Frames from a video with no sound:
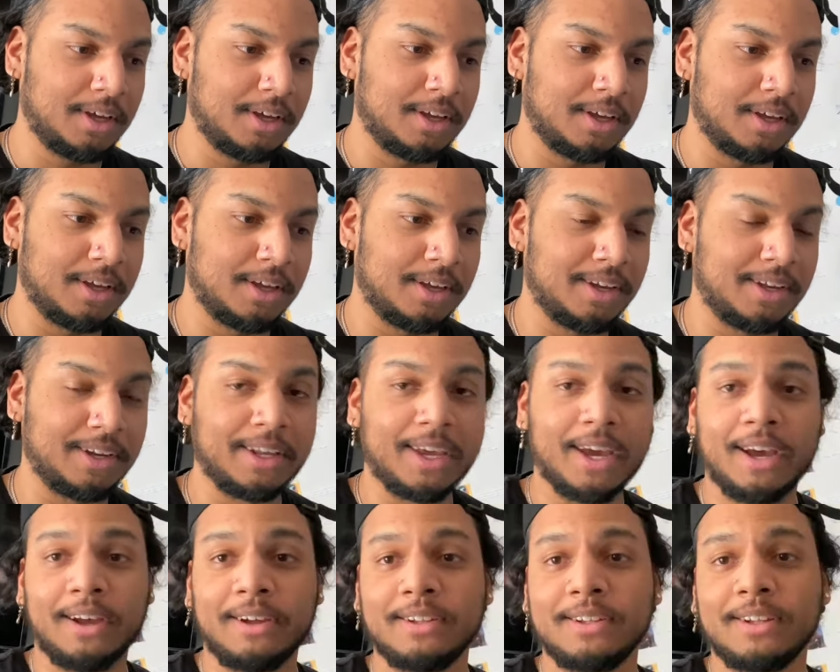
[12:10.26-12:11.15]
And
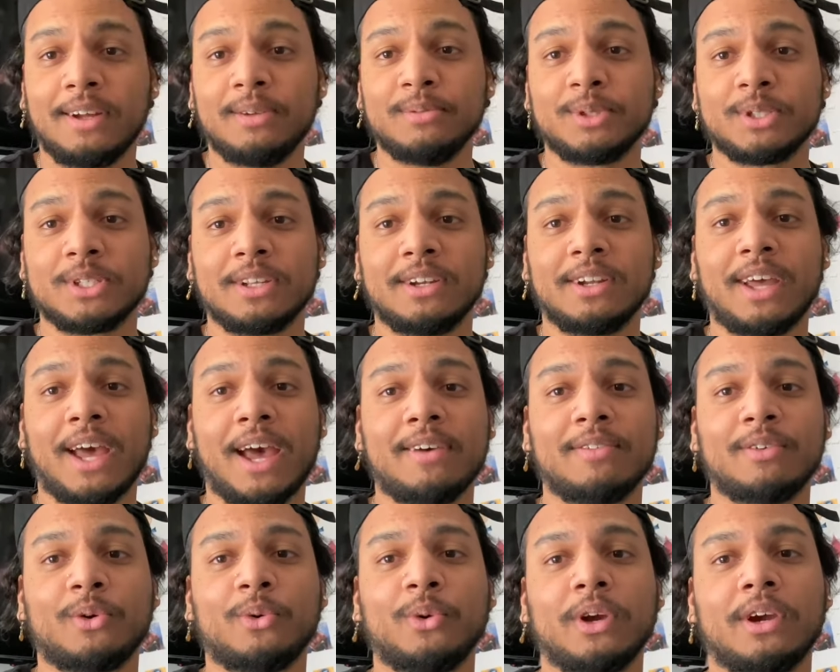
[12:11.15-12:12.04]
yeah, I'm just gonna
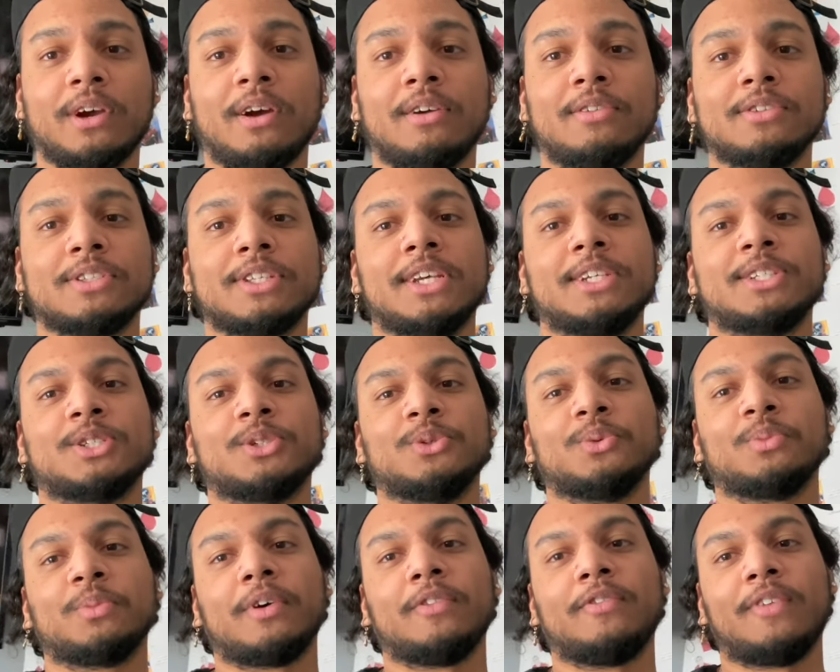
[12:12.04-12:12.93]
have a quick conversation
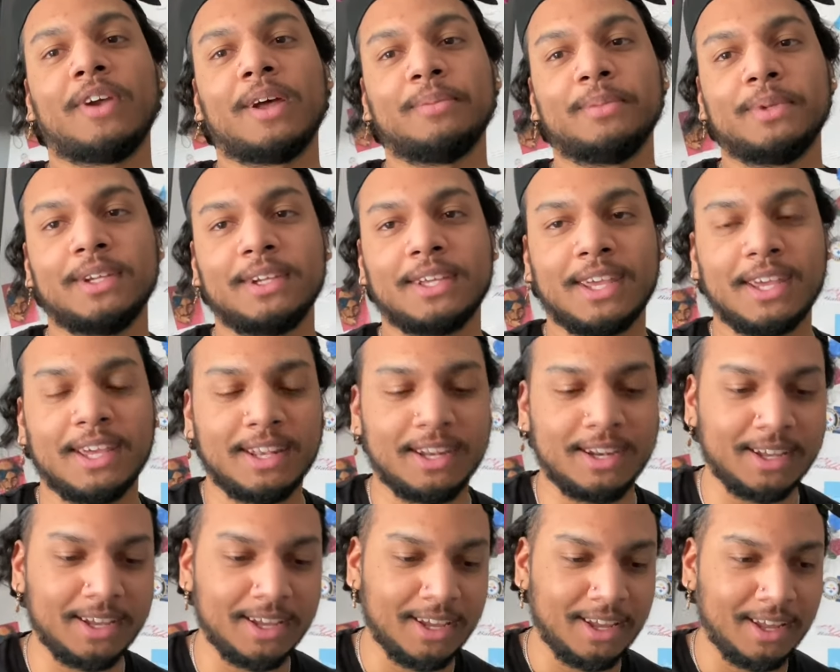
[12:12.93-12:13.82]
with my family
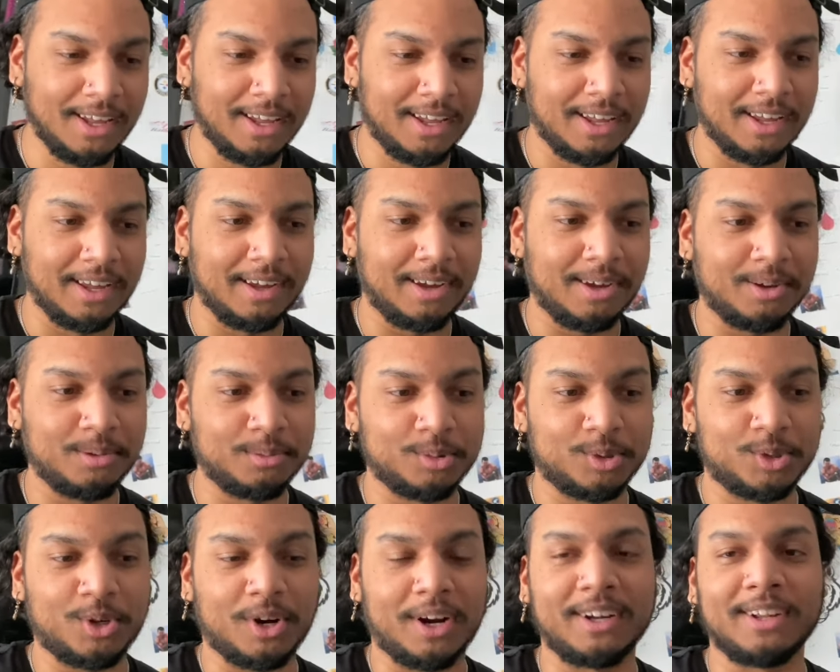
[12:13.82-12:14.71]
again. I'm
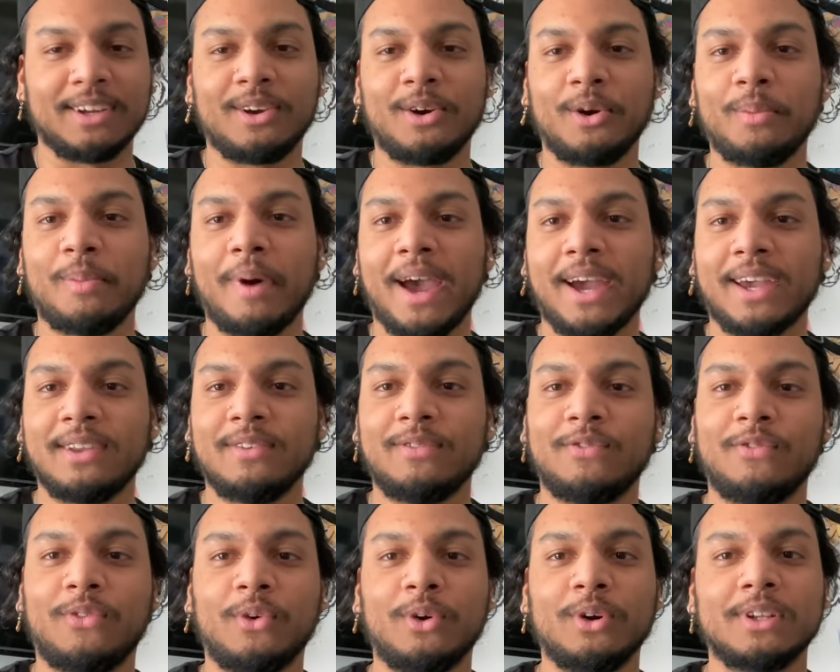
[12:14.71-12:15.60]
just trying to go back and
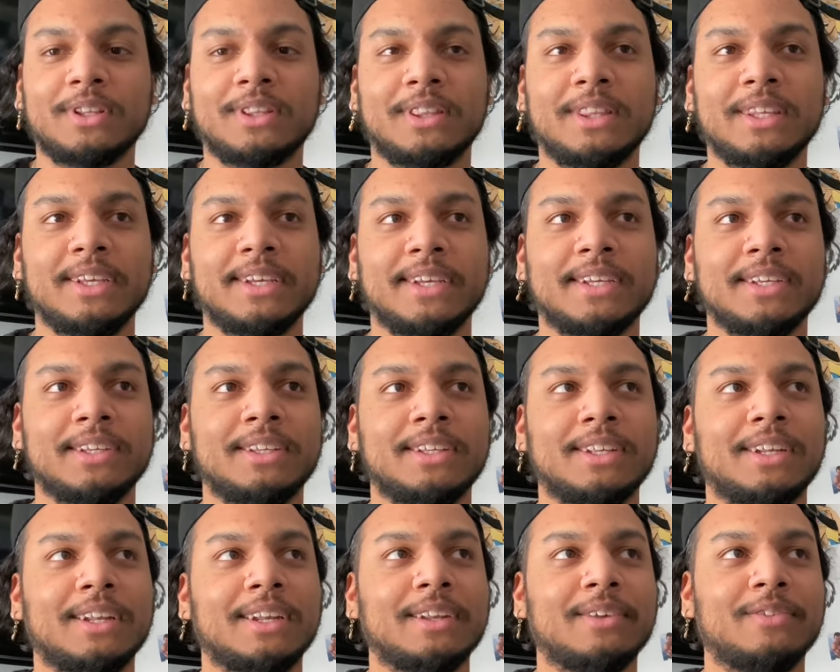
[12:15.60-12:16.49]
forth, think
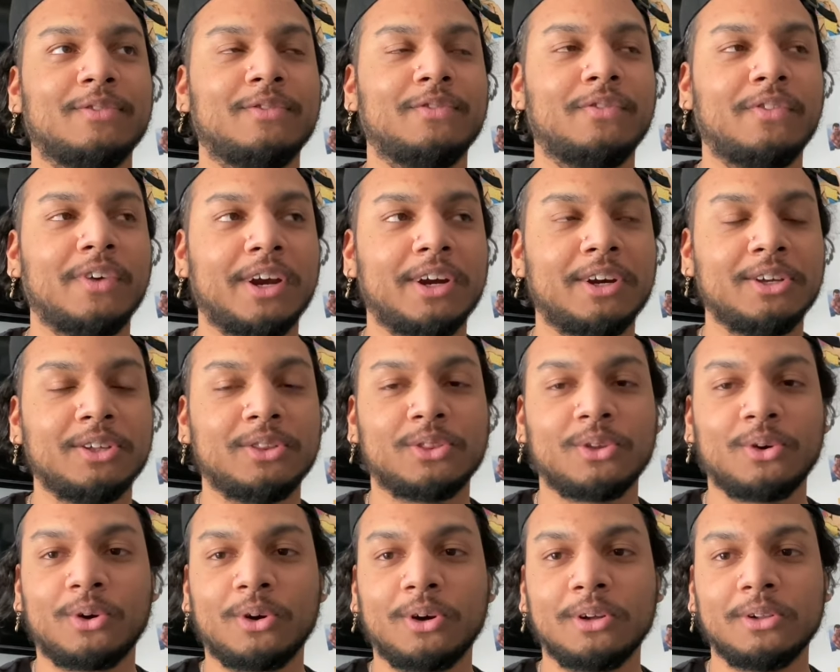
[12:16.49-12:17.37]
it very
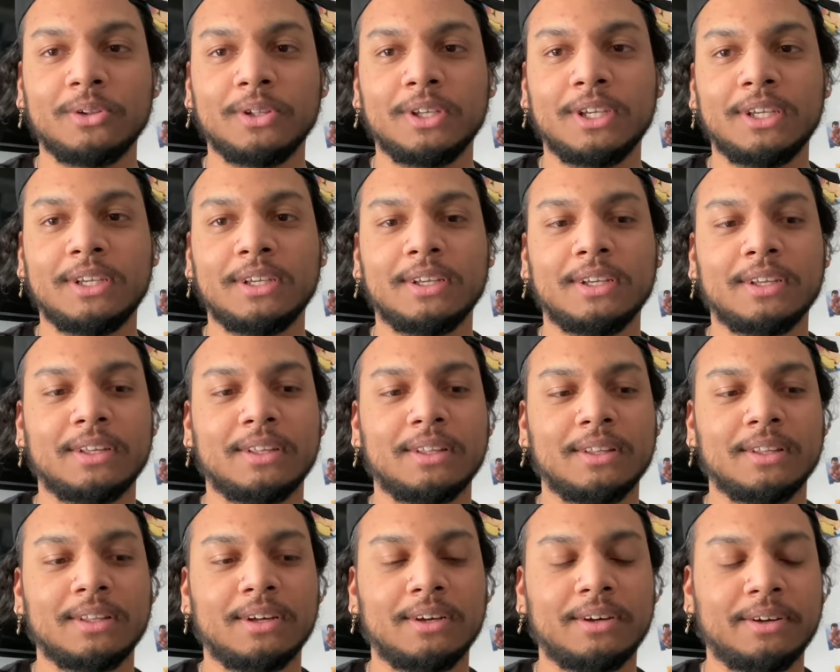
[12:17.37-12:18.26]
thoroughly,
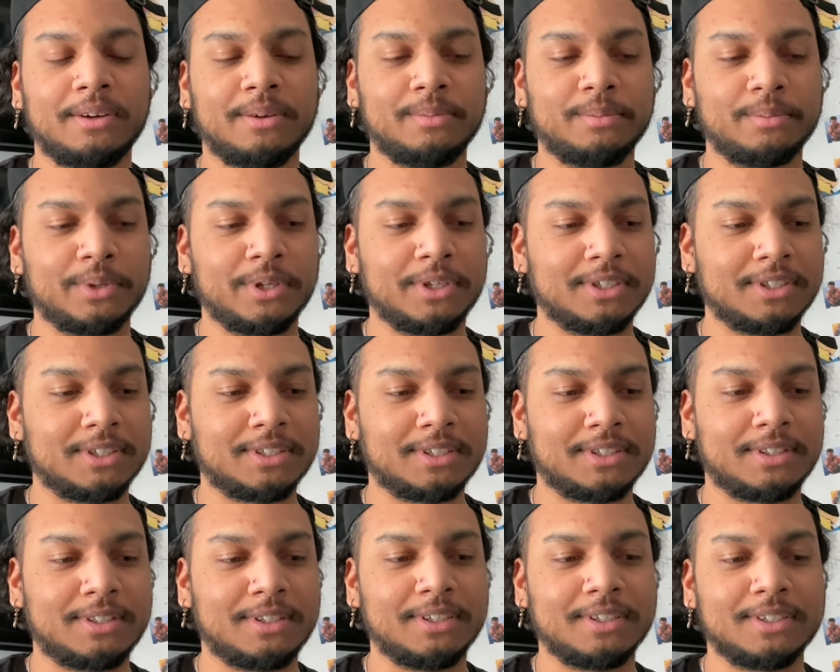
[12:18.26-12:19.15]

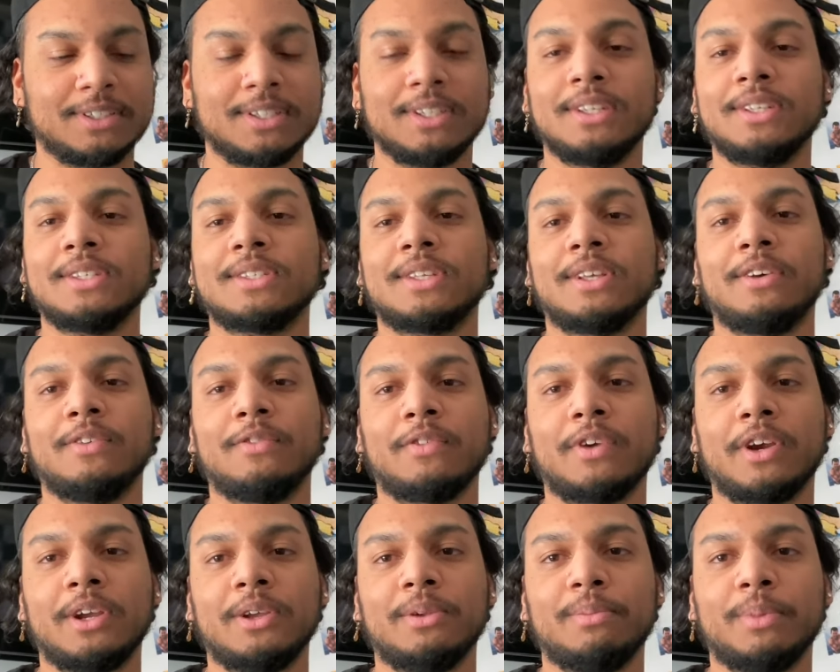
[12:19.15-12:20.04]
because this is a
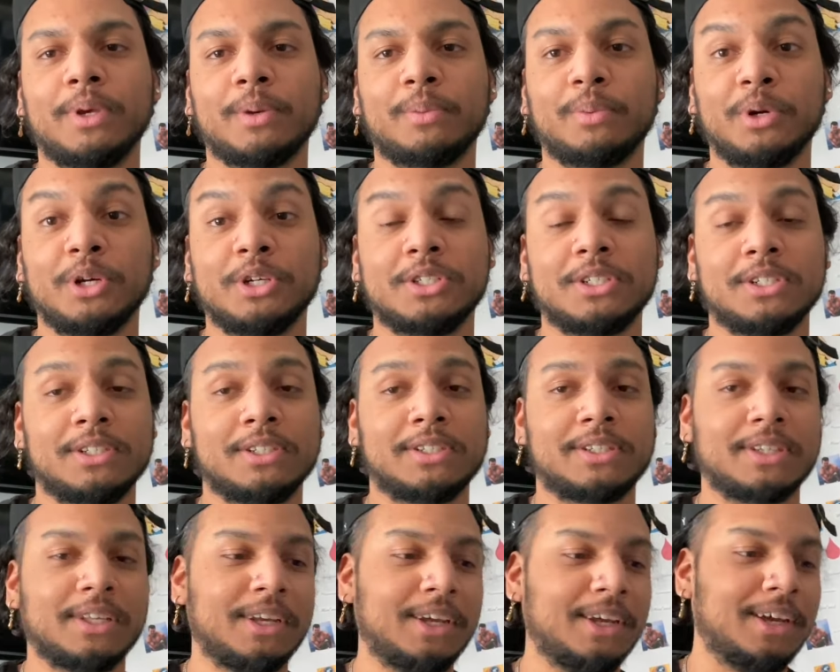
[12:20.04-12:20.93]
very big
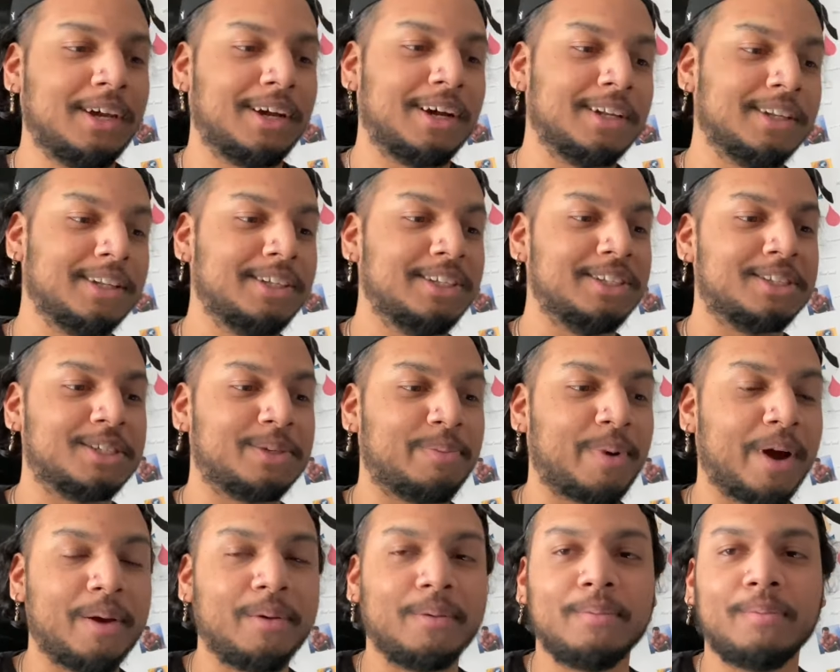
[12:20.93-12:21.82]
purchase, at least
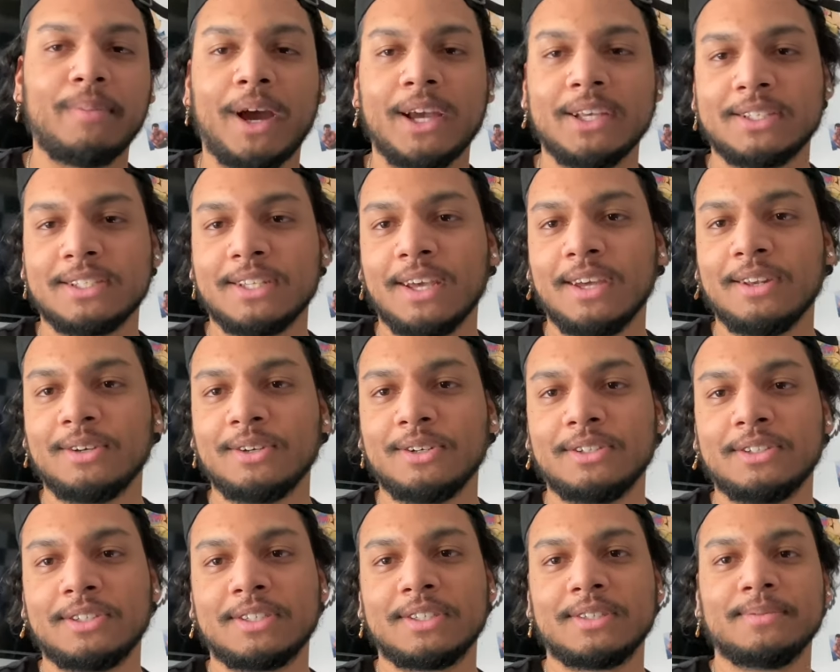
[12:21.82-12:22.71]
by my standards.